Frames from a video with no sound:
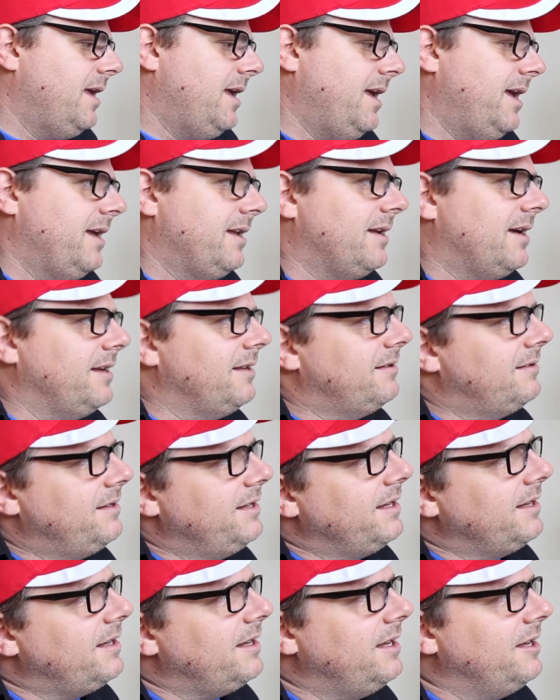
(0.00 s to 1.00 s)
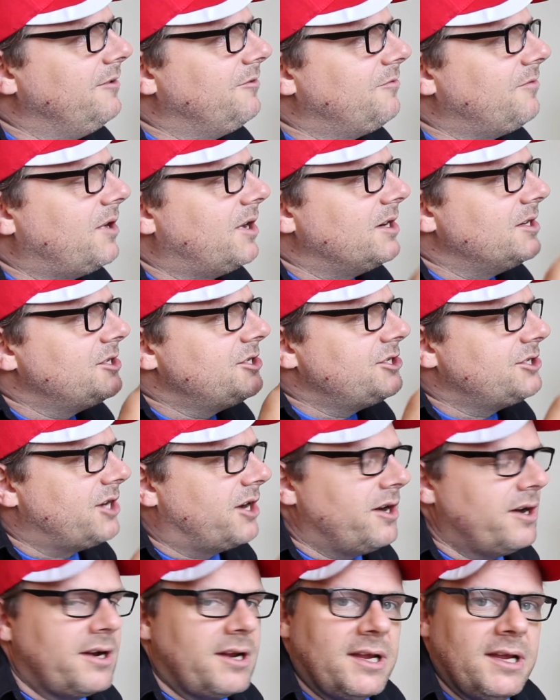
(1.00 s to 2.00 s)
And I think if our
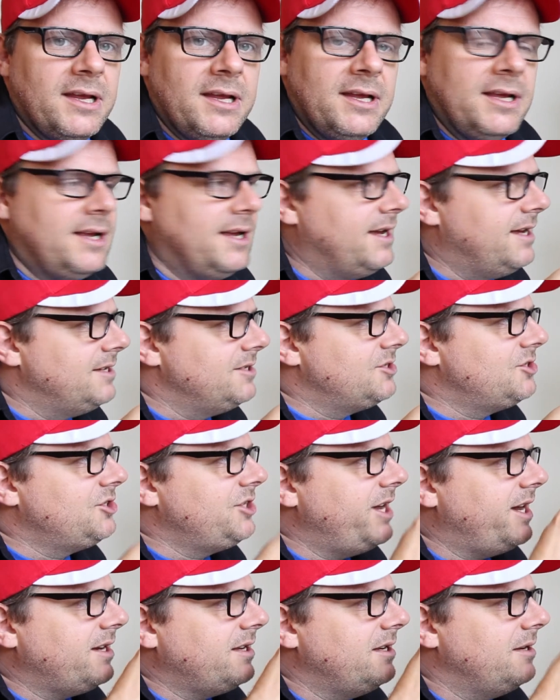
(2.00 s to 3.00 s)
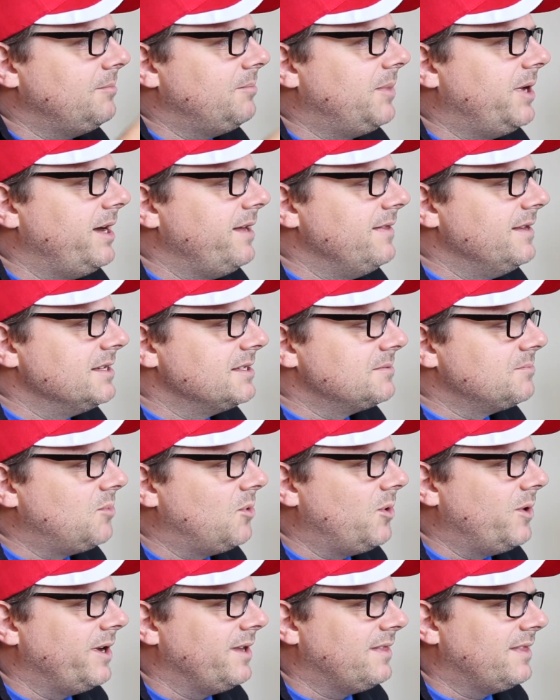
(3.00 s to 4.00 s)
shark has checked it by this
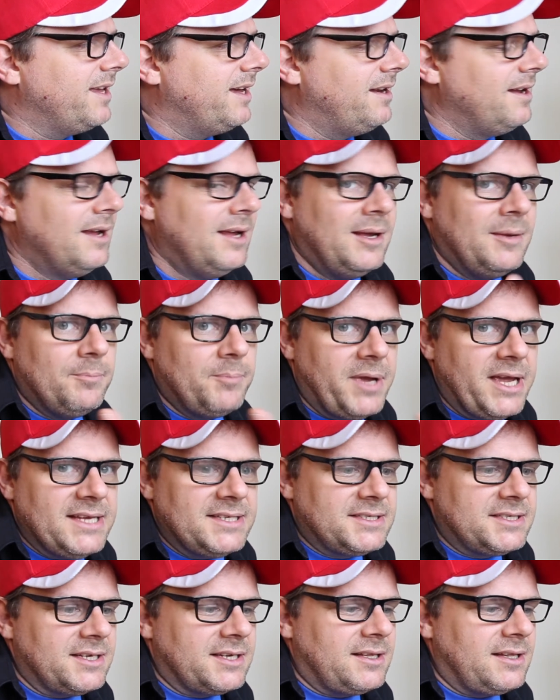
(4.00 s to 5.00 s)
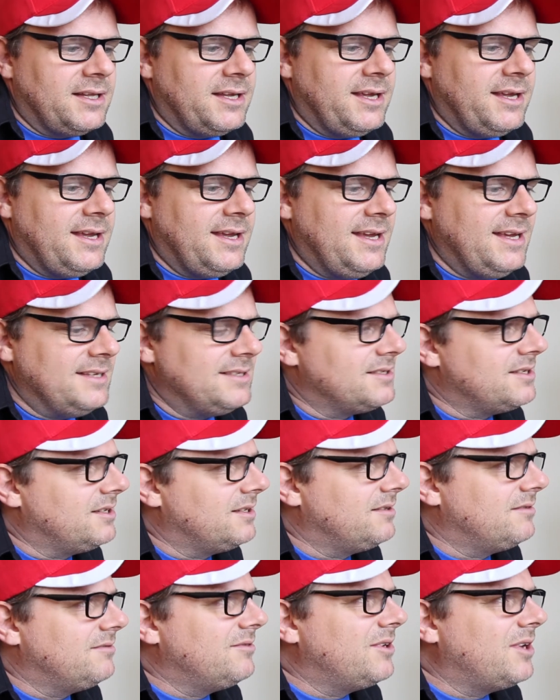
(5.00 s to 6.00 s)
point, that basically he's
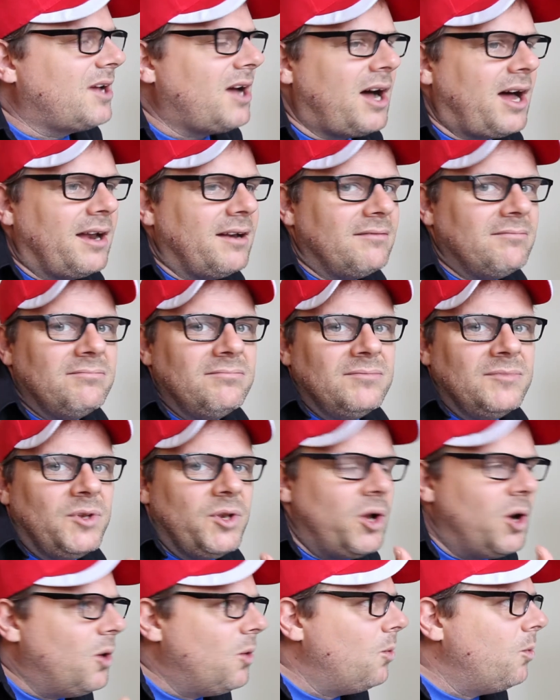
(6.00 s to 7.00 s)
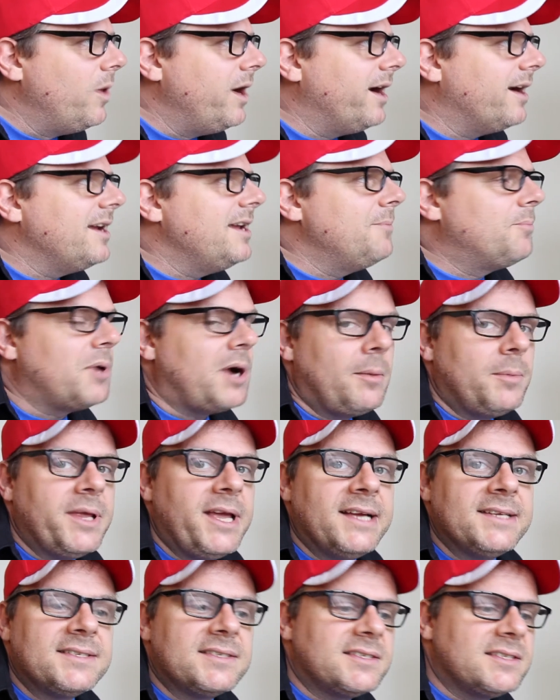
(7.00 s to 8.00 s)
got nowhere. He probably
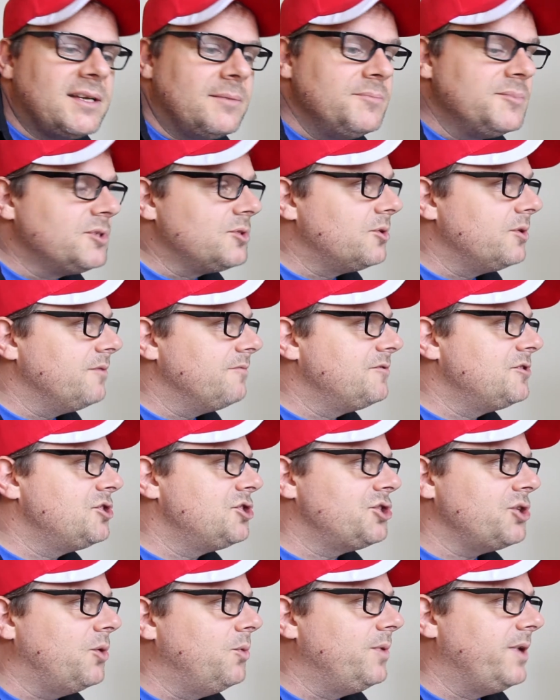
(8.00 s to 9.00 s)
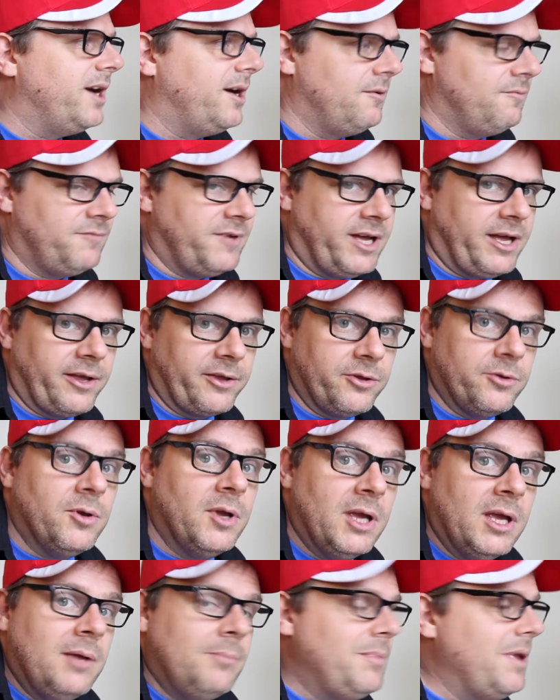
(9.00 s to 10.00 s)
has some sort of showdown value.
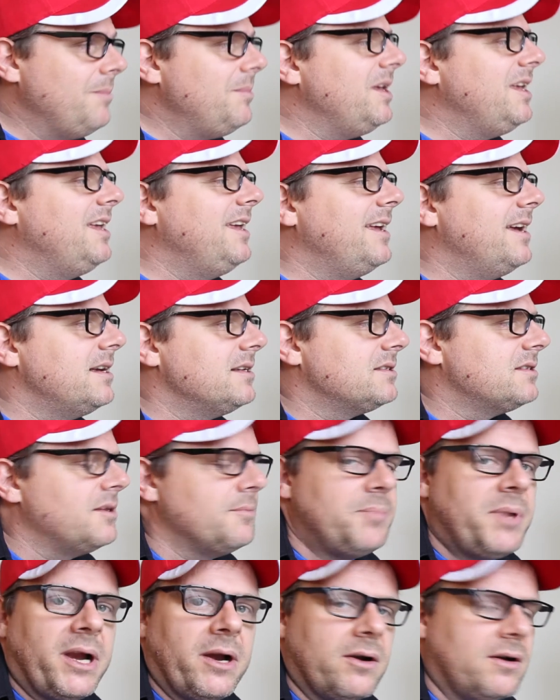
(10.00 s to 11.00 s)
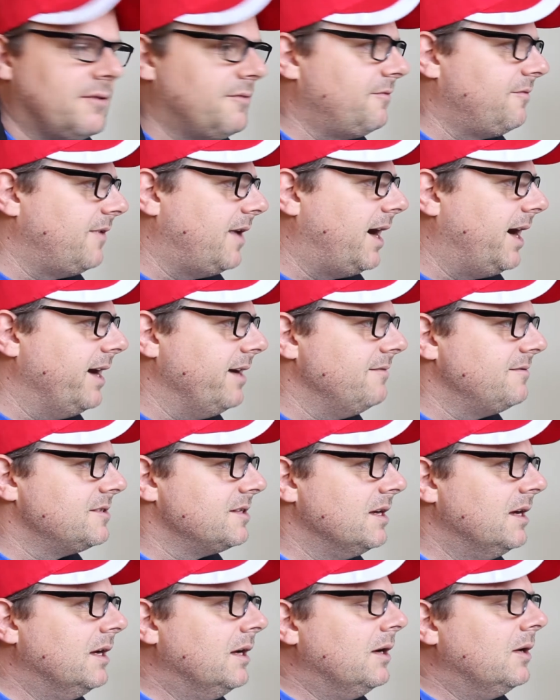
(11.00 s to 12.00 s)
Maybe he has the pair of fives
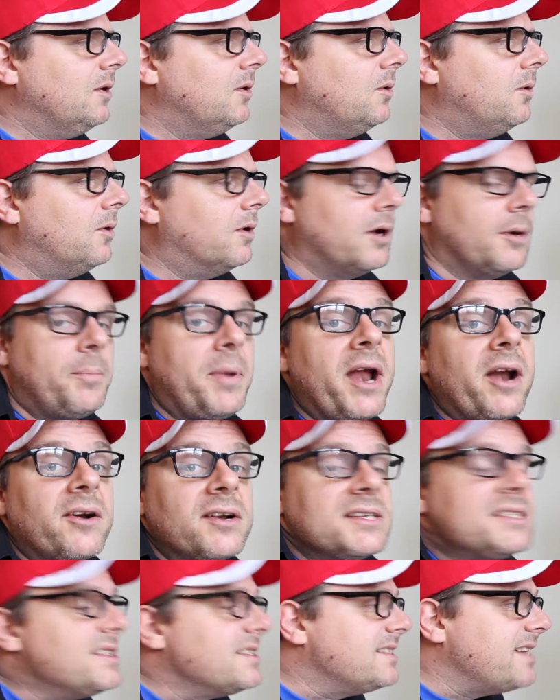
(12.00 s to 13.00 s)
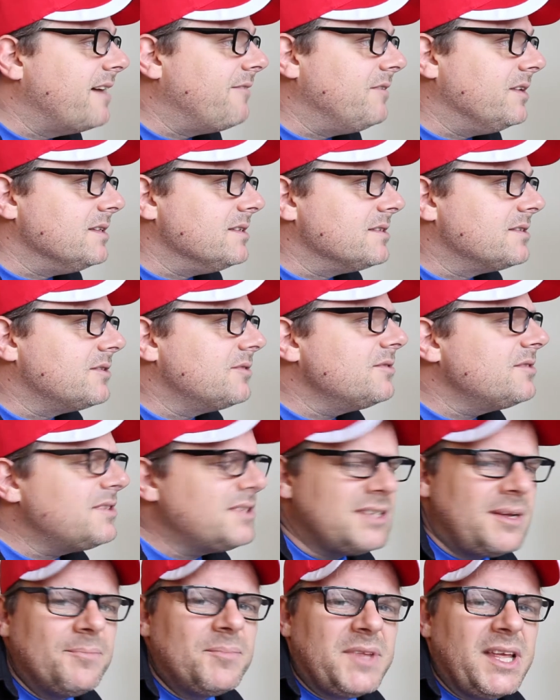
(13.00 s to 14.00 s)
or a pair of sevens or
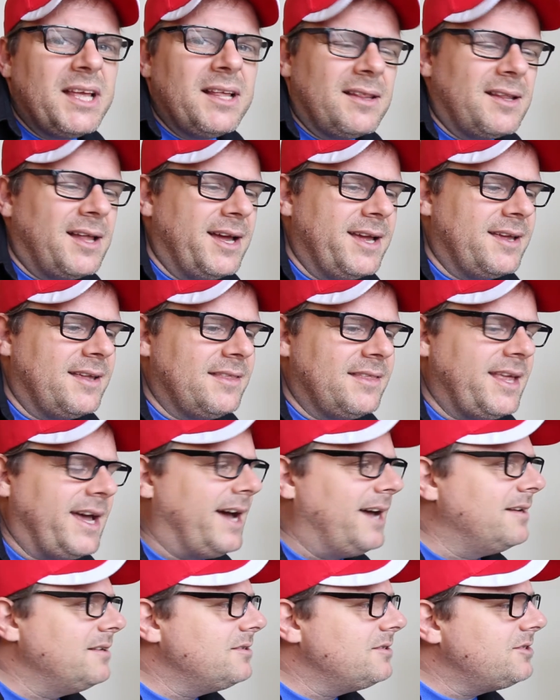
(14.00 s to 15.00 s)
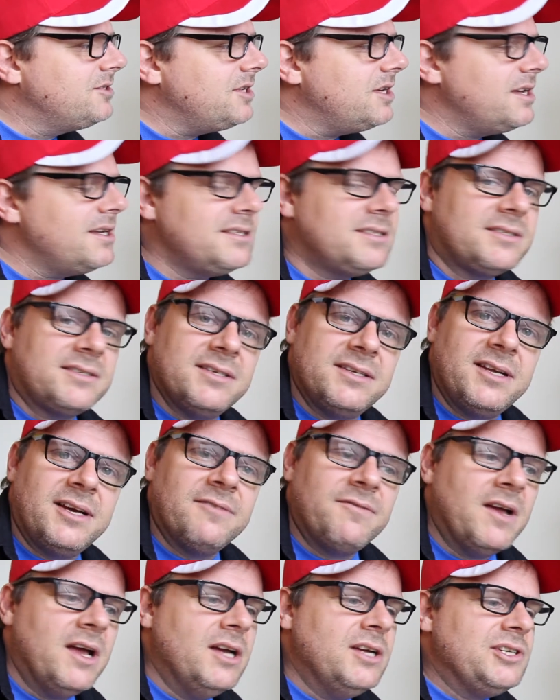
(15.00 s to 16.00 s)
something like that. Just
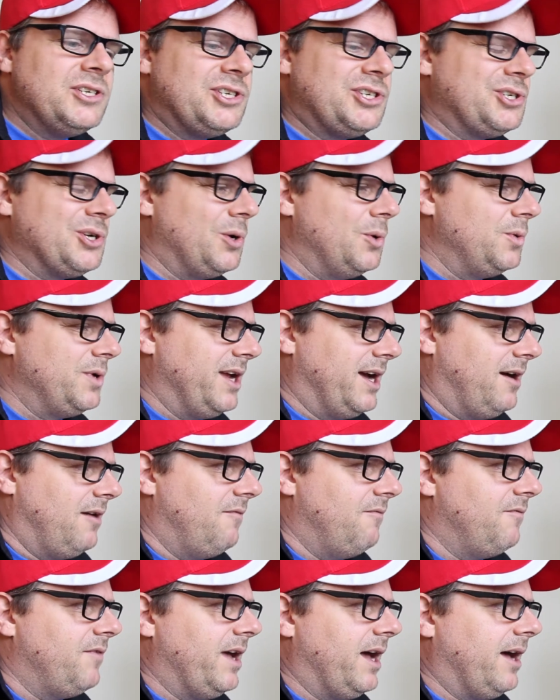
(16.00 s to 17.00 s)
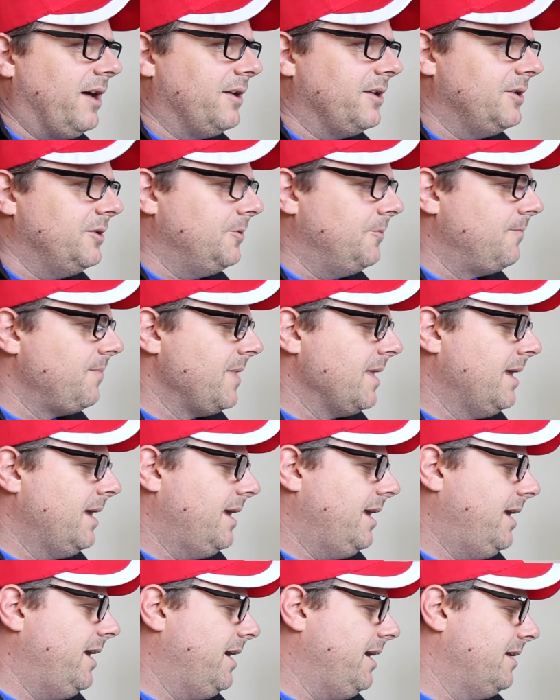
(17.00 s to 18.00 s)
enough showdown value.
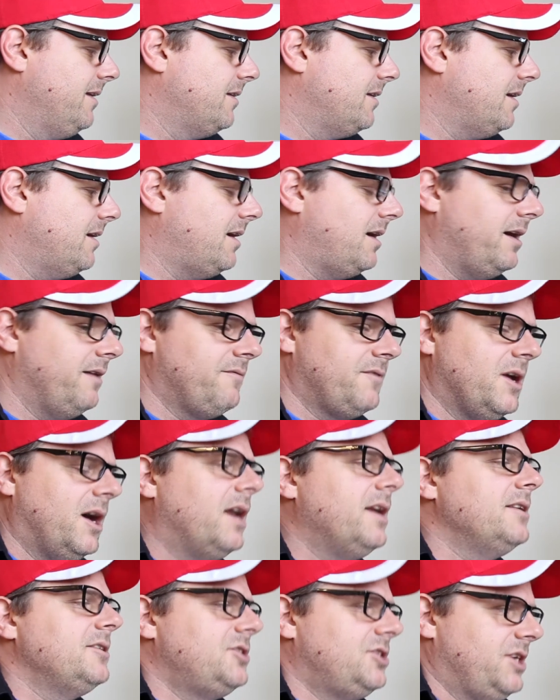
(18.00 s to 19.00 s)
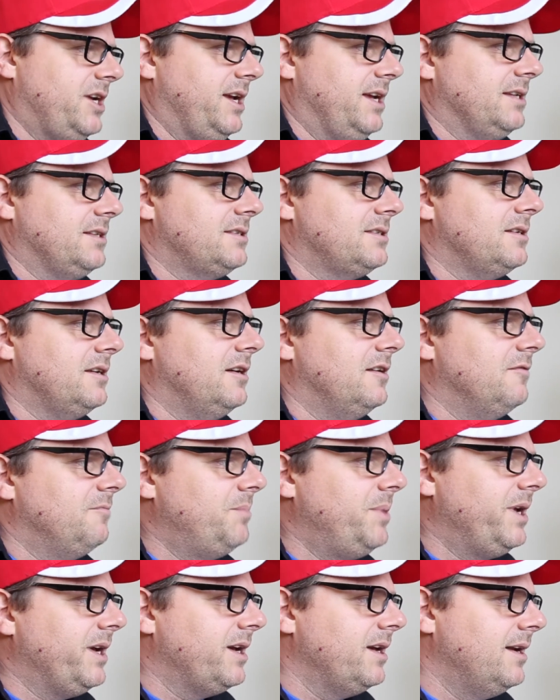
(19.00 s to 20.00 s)
And I've got a chance of
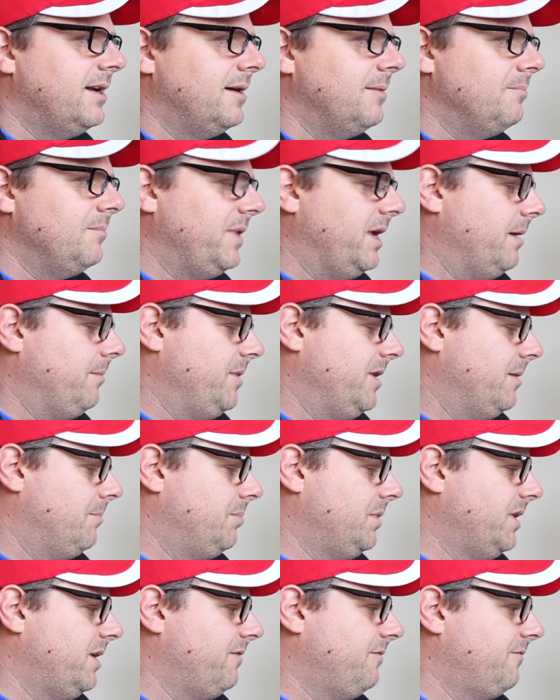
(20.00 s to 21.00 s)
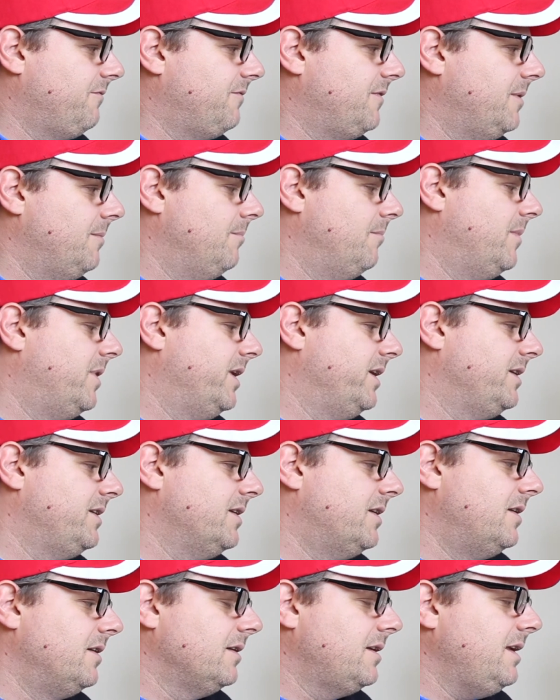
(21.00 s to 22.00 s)
picking up maybe a bluff from my
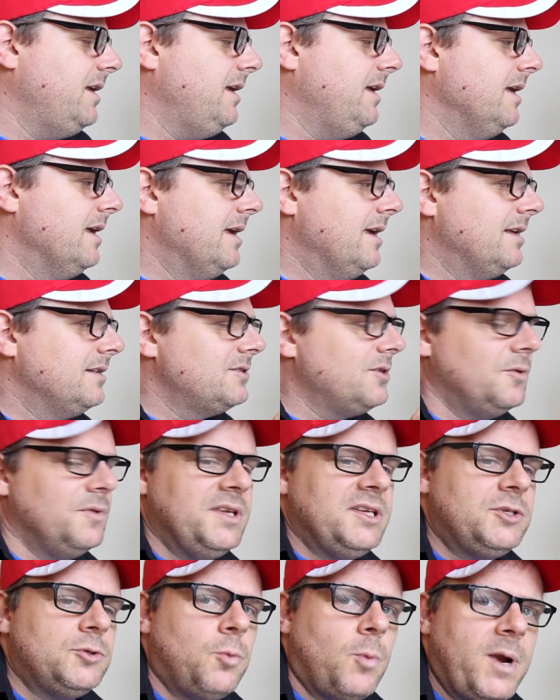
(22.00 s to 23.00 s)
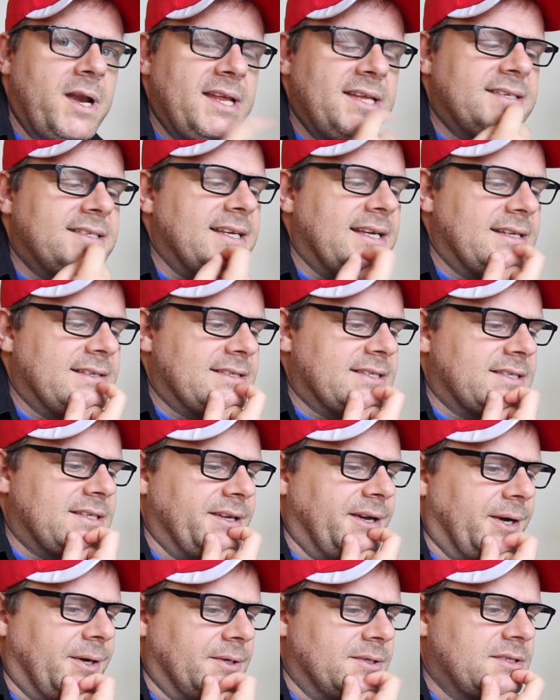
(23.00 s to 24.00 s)
donkey. It's only 20 cents
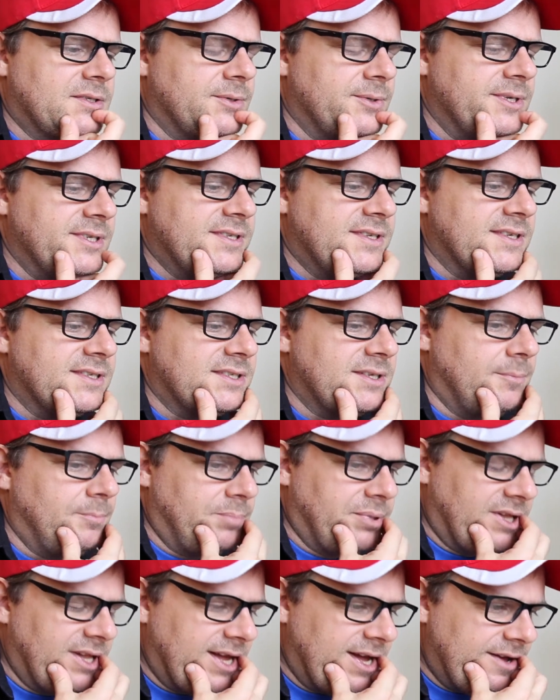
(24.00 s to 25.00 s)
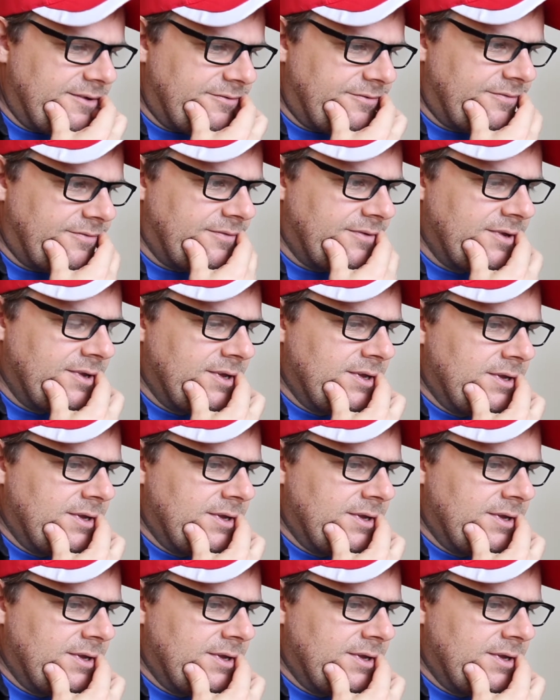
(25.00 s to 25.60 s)
though. So is this a bluff?